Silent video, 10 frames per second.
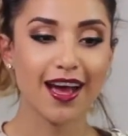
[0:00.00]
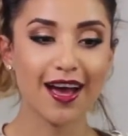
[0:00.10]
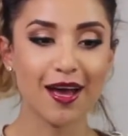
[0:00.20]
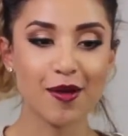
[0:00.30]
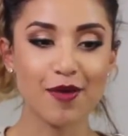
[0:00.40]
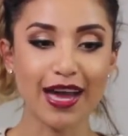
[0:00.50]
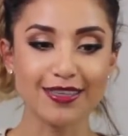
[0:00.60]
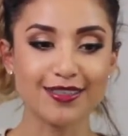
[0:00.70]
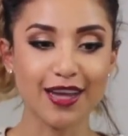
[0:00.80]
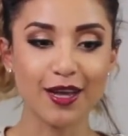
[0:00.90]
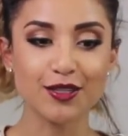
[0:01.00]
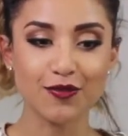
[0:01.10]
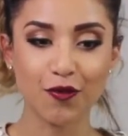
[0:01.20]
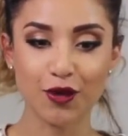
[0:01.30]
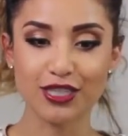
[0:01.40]
I
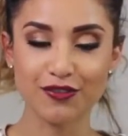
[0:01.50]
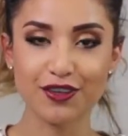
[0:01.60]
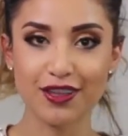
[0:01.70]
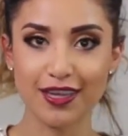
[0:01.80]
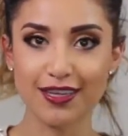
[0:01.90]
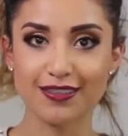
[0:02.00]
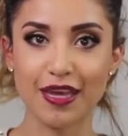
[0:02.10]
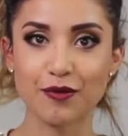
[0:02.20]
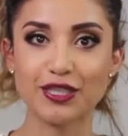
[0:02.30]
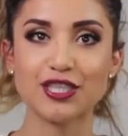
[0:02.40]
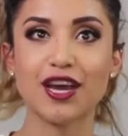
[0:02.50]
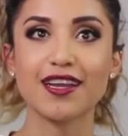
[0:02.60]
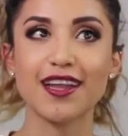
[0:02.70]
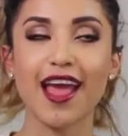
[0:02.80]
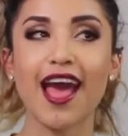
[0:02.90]
styled 4 different looks and we
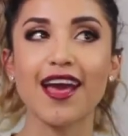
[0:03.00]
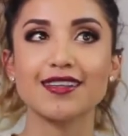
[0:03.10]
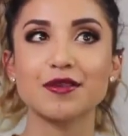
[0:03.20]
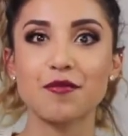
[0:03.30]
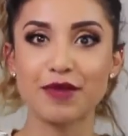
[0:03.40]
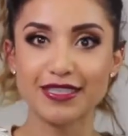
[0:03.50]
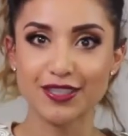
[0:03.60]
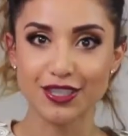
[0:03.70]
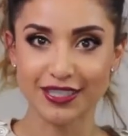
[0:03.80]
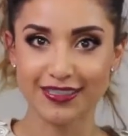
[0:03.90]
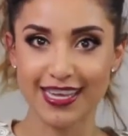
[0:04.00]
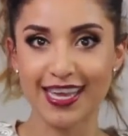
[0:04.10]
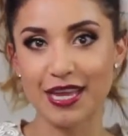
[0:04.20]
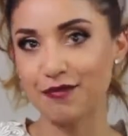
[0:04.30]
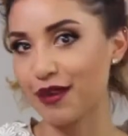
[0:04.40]
shot it at Mr.
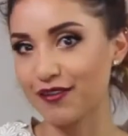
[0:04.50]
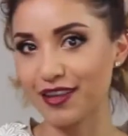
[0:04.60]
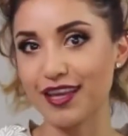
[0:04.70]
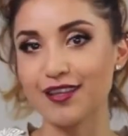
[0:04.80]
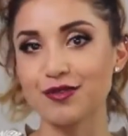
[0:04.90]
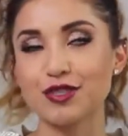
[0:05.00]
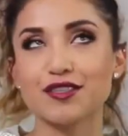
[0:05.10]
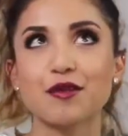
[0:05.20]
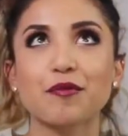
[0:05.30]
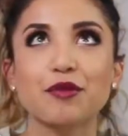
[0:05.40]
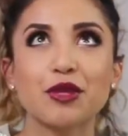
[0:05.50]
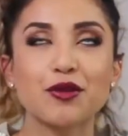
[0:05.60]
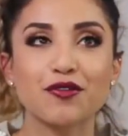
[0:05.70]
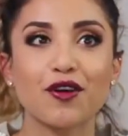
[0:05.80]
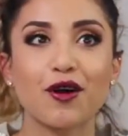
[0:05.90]
C in Beverly Hills, which is a
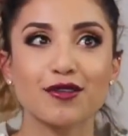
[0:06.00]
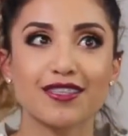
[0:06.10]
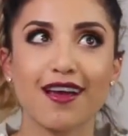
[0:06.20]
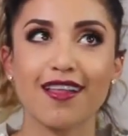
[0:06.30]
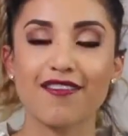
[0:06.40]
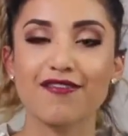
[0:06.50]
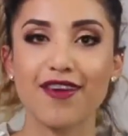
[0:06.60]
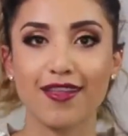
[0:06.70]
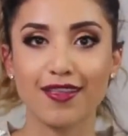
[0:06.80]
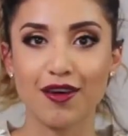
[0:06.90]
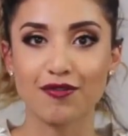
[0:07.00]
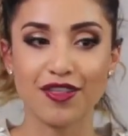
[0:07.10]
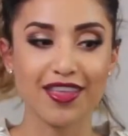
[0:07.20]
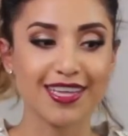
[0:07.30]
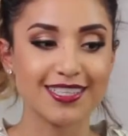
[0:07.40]
beautiful hotel. I fell in love
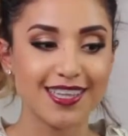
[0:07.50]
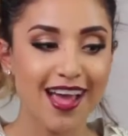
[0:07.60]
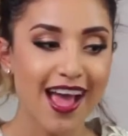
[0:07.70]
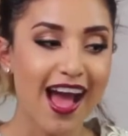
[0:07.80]
with it.